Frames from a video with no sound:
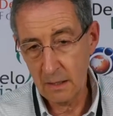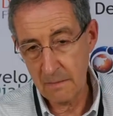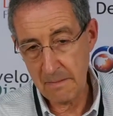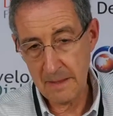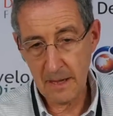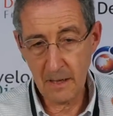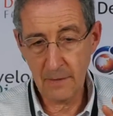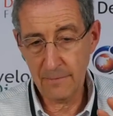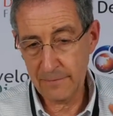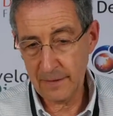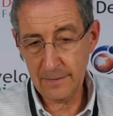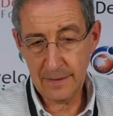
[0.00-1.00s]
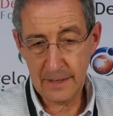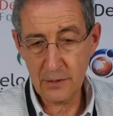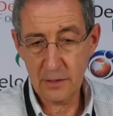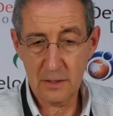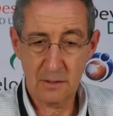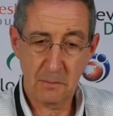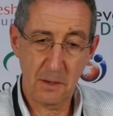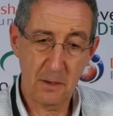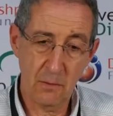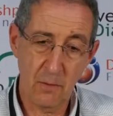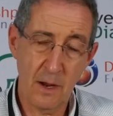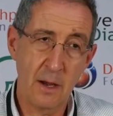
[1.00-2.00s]
now the foundation has been
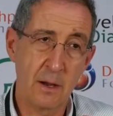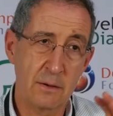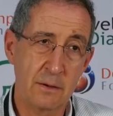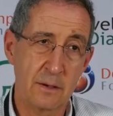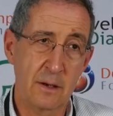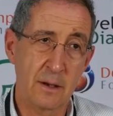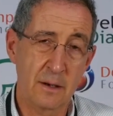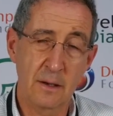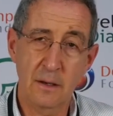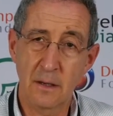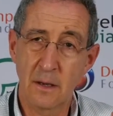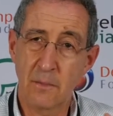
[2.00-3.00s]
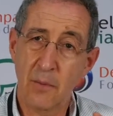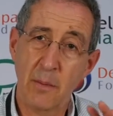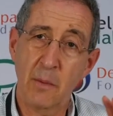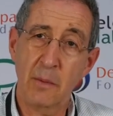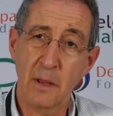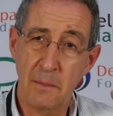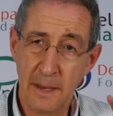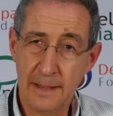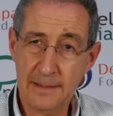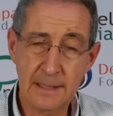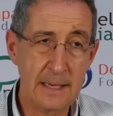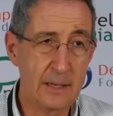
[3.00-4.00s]
around in India probably
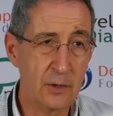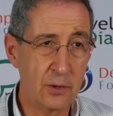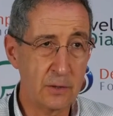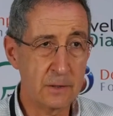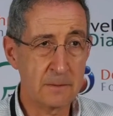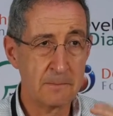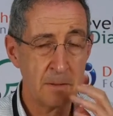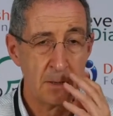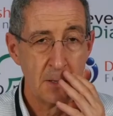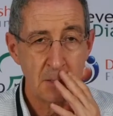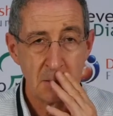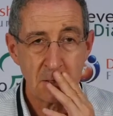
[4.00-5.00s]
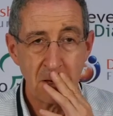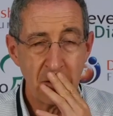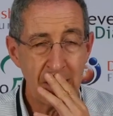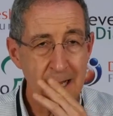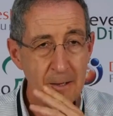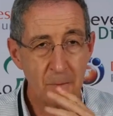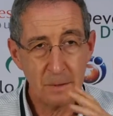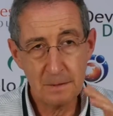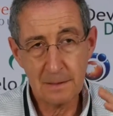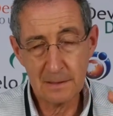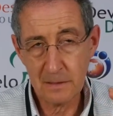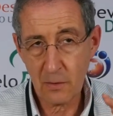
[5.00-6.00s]
about 10 years. So I would
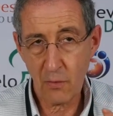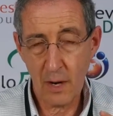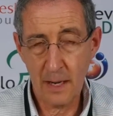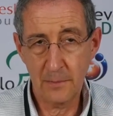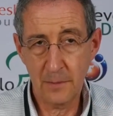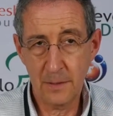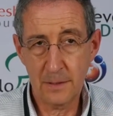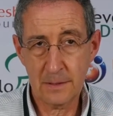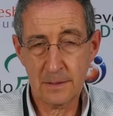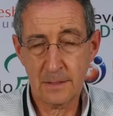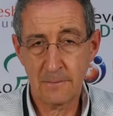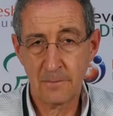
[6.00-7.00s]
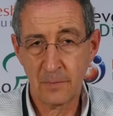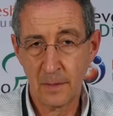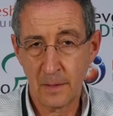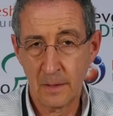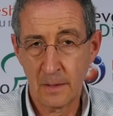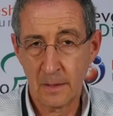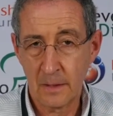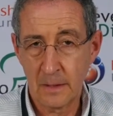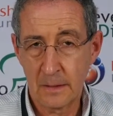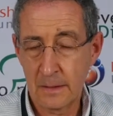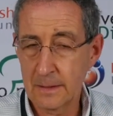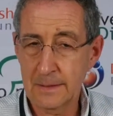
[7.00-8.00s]
describe this.
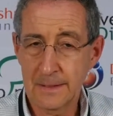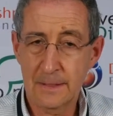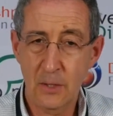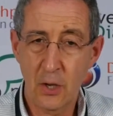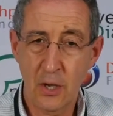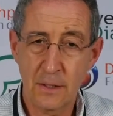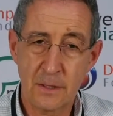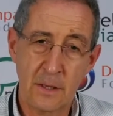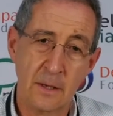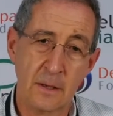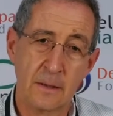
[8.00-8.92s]
This is not,